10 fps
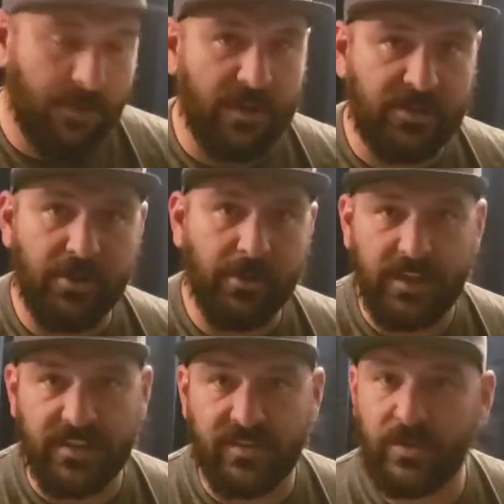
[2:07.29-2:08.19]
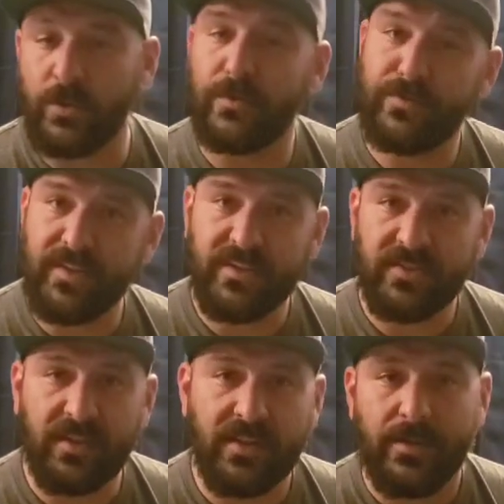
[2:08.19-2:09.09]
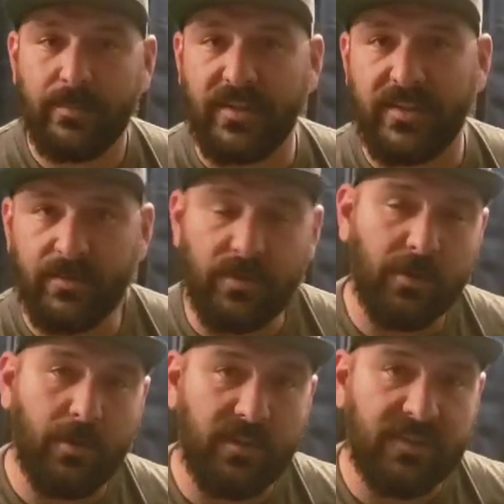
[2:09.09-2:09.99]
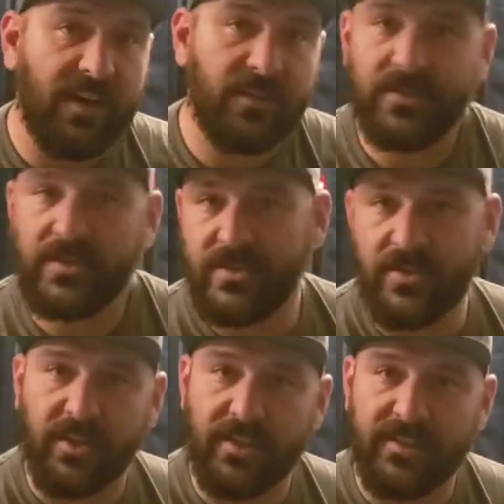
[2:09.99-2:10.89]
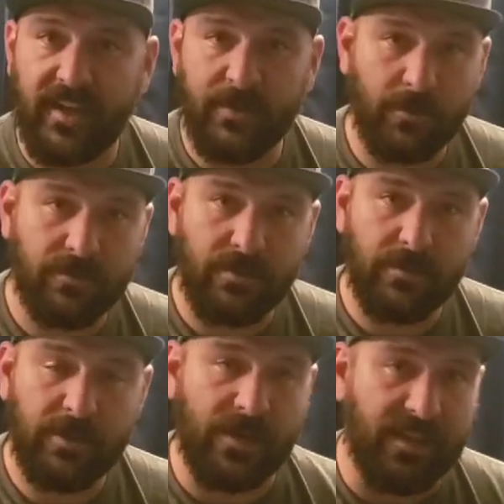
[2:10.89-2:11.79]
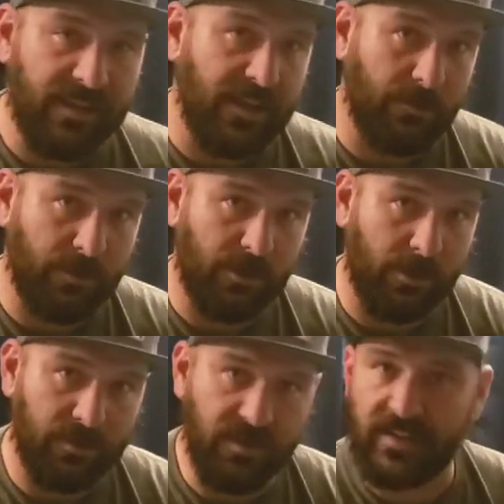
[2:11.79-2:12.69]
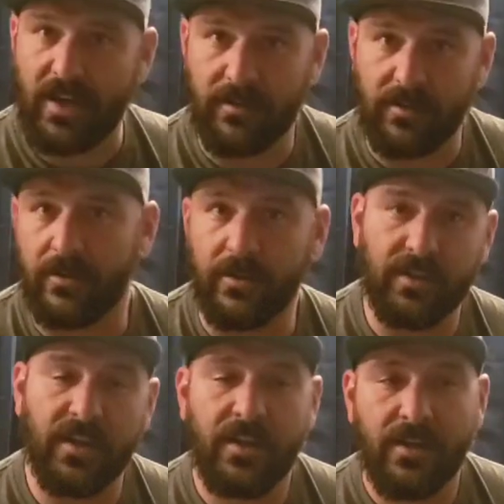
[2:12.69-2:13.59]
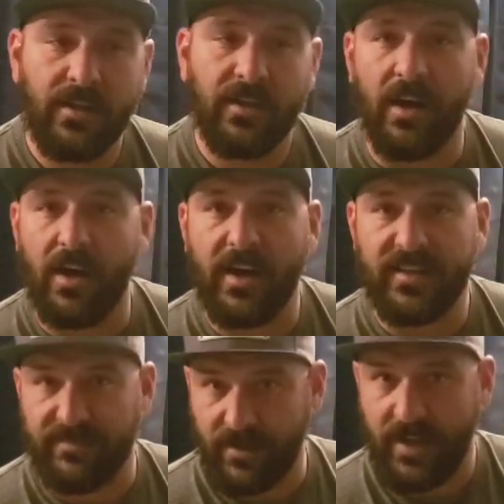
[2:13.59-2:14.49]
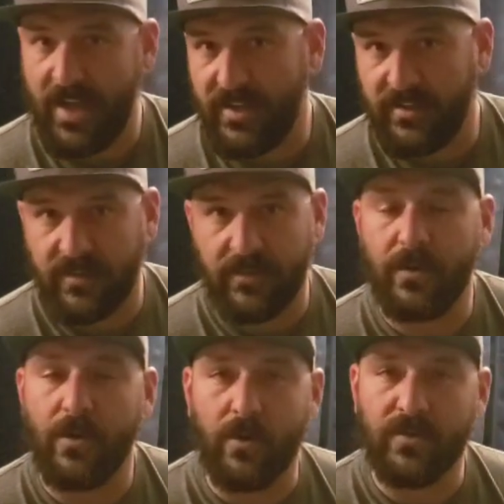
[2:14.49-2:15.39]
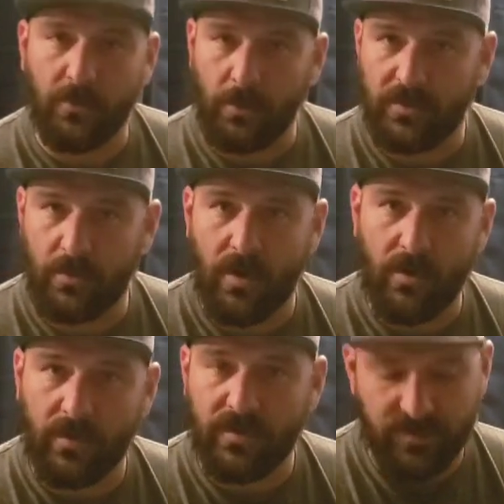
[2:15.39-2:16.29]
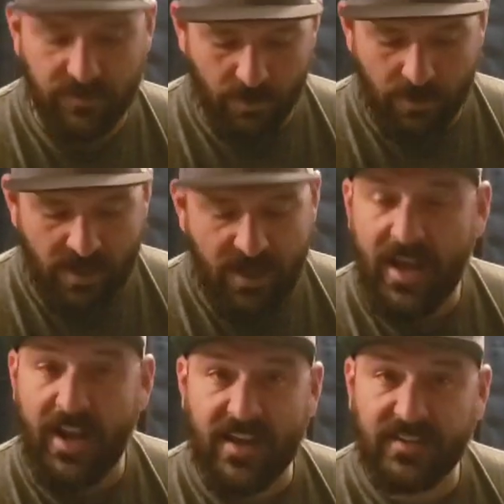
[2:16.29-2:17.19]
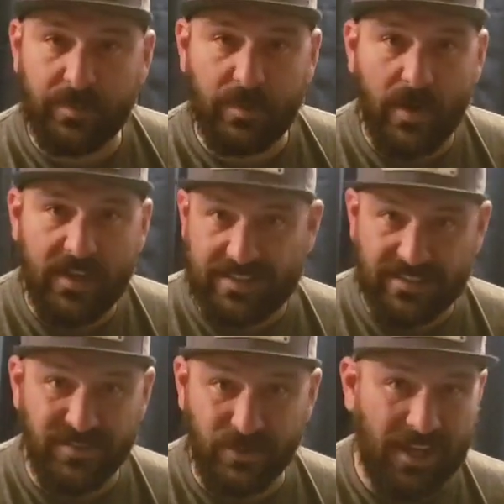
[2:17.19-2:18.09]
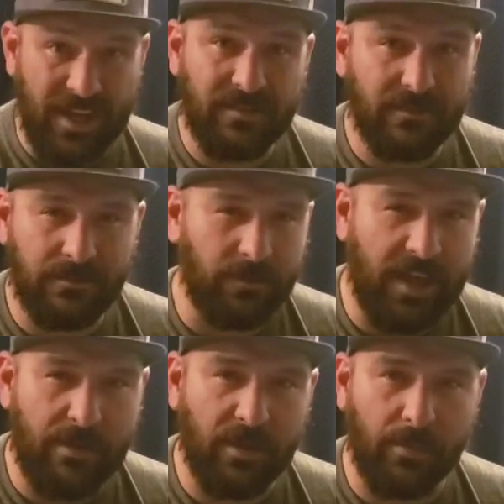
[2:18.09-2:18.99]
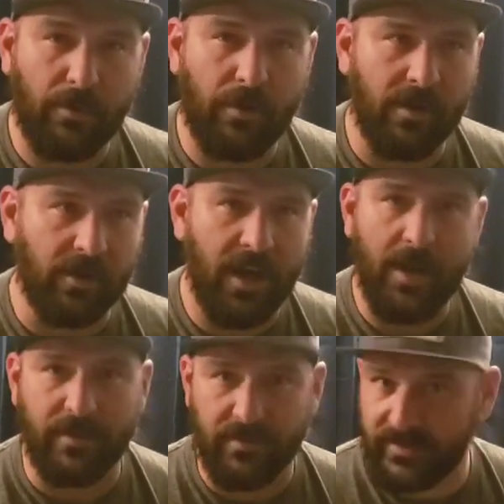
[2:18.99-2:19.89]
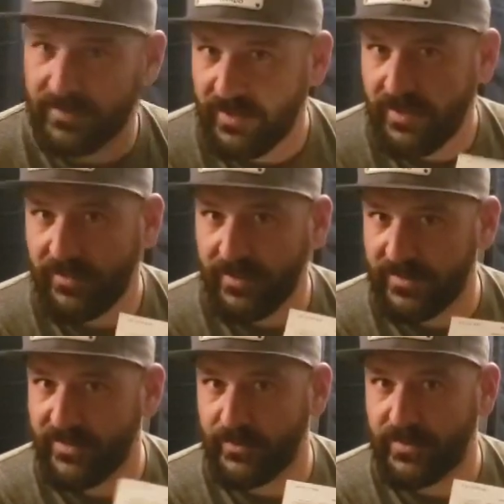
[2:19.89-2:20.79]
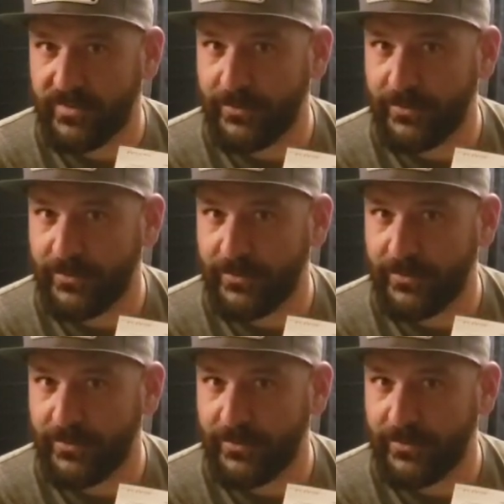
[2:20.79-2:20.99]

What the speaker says: Make sure you get 2 of these, because when you go to the title search, they're going to take one from you, and then when you go to the county clerk at the very end, they're also going to want one. So it has to be wet ink, so you can't make a copy of it like this one.